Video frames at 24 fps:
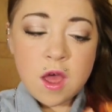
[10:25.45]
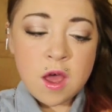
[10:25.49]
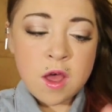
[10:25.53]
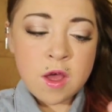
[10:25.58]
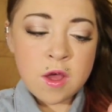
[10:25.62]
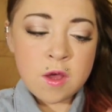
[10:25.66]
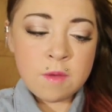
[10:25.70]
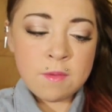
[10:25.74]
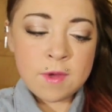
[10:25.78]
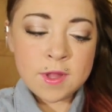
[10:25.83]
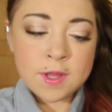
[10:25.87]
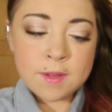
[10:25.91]

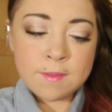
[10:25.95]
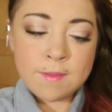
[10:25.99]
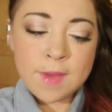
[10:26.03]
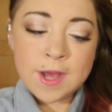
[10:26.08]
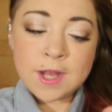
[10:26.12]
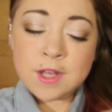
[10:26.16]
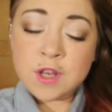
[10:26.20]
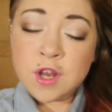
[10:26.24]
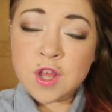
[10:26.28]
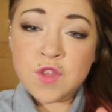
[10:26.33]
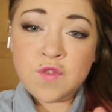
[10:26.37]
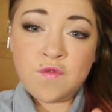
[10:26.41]
Um, and the
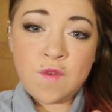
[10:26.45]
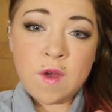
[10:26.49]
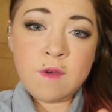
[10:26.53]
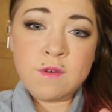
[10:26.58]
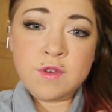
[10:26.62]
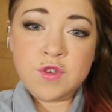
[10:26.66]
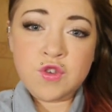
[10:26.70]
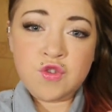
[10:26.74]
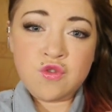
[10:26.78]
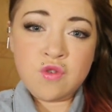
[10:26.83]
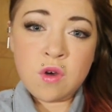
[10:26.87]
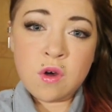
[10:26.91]
magnet is
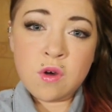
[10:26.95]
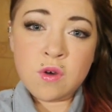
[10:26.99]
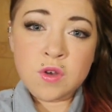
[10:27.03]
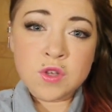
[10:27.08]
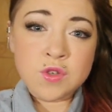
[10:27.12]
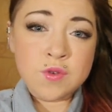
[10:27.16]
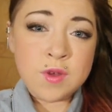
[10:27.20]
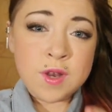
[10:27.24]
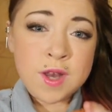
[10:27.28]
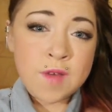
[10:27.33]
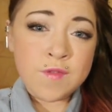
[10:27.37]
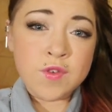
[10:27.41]
very strong,
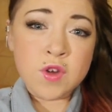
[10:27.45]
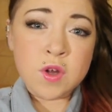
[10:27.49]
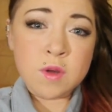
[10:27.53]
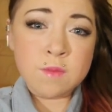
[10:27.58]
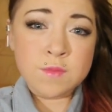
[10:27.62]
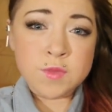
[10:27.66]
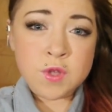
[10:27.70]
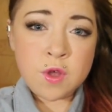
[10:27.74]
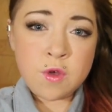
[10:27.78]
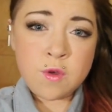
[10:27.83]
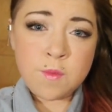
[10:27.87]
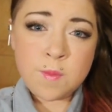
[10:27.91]
so it never
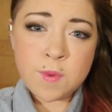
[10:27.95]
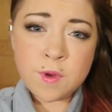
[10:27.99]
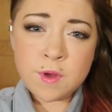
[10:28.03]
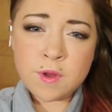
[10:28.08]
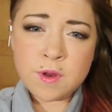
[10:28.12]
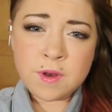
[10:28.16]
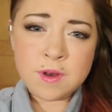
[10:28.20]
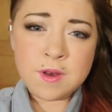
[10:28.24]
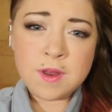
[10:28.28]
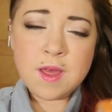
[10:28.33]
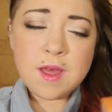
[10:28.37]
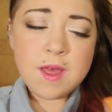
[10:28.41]
comes
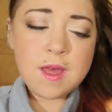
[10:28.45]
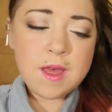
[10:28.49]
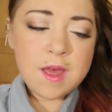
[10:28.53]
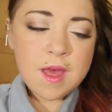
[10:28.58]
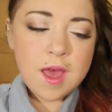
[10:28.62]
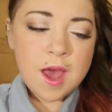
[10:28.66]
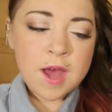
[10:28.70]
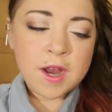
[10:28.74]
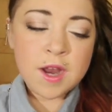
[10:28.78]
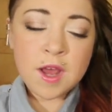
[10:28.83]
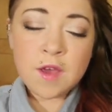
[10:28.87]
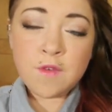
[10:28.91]
open.
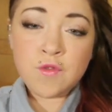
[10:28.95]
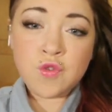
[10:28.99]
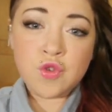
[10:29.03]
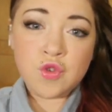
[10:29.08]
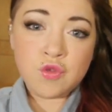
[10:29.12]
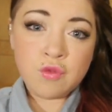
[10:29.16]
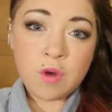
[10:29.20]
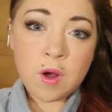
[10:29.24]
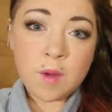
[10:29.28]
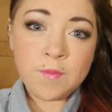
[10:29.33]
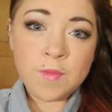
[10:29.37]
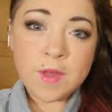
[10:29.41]
And I've
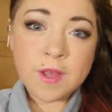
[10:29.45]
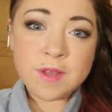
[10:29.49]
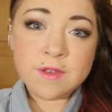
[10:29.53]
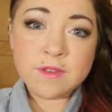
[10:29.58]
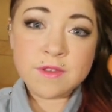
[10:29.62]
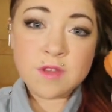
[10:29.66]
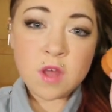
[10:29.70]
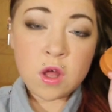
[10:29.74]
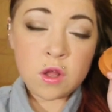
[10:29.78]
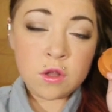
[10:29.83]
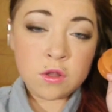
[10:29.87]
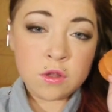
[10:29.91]
dropped
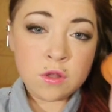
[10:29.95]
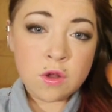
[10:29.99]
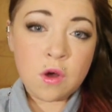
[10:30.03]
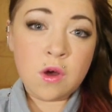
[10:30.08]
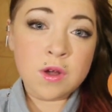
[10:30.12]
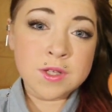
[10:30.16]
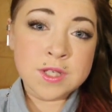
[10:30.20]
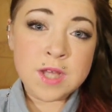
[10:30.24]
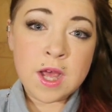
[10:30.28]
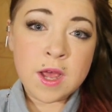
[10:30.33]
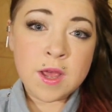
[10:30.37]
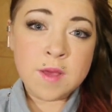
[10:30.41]
this a
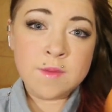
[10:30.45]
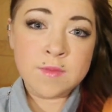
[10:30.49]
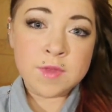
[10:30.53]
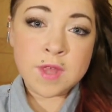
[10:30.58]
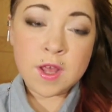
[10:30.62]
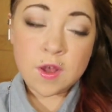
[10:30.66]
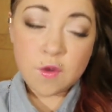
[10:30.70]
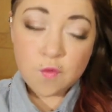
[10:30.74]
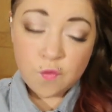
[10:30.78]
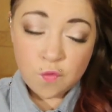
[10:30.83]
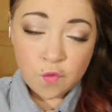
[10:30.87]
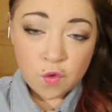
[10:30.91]
lot of times,
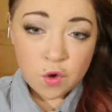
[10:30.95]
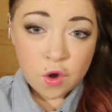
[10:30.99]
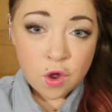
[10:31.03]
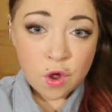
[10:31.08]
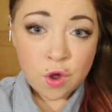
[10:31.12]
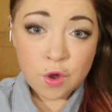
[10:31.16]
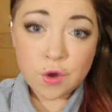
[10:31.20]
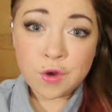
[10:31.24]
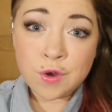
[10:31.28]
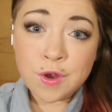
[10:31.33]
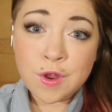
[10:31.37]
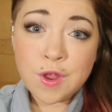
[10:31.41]
like full
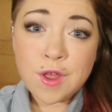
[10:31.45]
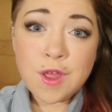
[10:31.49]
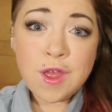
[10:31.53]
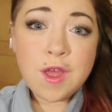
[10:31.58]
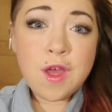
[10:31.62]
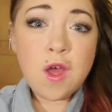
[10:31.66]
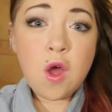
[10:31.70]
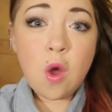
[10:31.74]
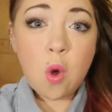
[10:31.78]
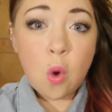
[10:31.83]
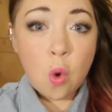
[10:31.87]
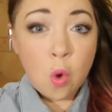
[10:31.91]
on,
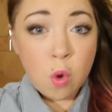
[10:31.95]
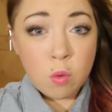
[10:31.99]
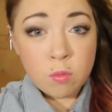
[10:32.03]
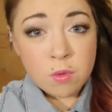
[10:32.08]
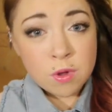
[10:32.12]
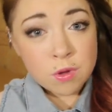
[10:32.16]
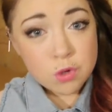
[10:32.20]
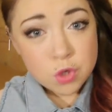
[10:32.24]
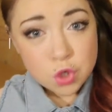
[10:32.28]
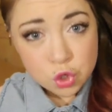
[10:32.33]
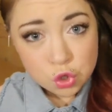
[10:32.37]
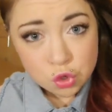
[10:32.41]

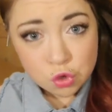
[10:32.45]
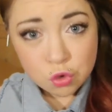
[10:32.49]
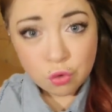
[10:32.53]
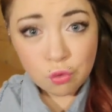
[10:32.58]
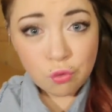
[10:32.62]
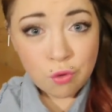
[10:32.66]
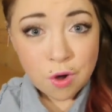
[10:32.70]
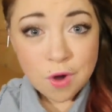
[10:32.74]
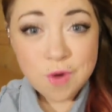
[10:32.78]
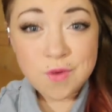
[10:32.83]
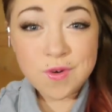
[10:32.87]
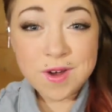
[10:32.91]
almost
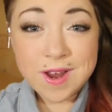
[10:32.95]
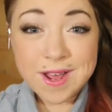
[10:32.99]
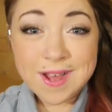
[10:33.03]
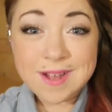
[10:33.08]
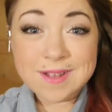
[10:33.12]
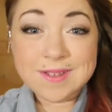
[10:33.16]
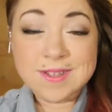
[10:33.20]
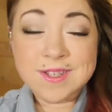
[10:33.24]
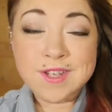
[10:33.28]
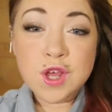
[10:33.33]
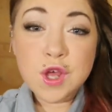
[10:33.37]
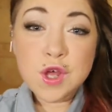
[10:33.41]
thrown
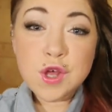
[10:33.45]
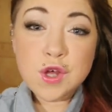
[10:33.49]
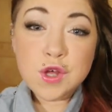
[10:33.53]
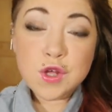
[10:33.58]
it